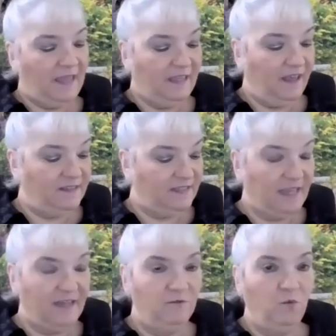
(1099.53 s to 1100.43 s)
Yes.
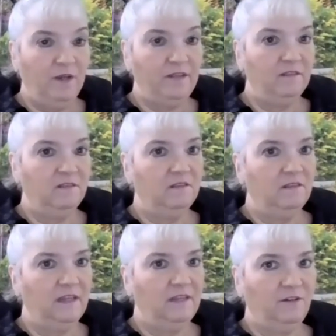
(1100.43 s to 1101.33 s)
And what
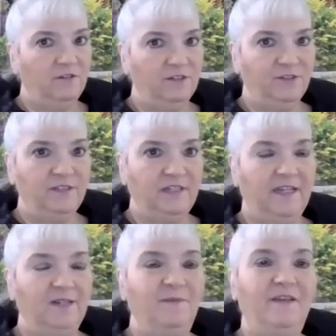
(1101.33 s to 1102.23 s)
they don't
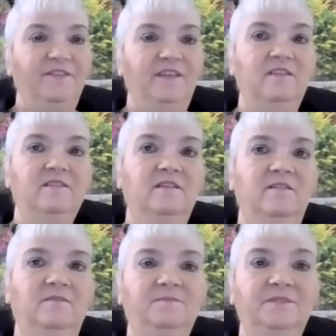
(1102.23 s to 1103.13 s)
understand about these
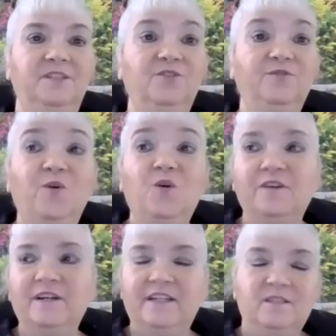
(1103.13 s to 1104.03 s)

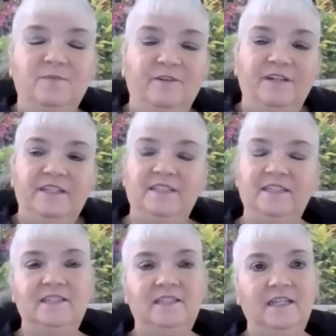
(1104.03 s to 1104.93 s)
euphoric
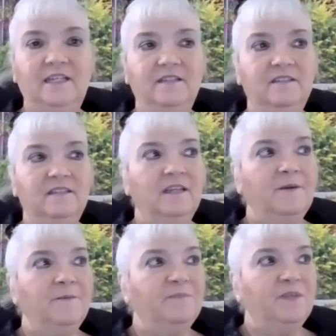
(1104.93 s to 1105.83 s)
experiences is
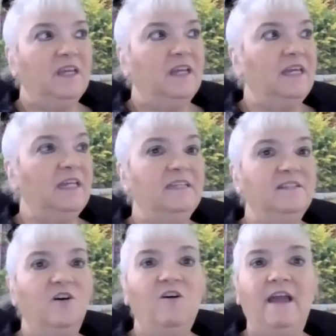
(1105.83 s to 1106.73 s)
it is
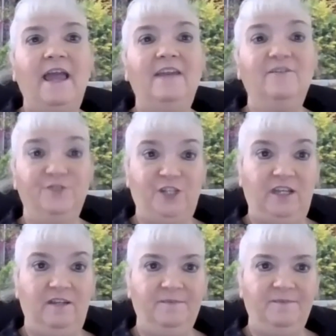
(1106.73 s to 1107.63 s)
all
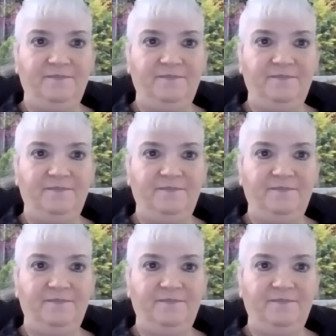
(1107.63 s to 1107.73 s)
energy.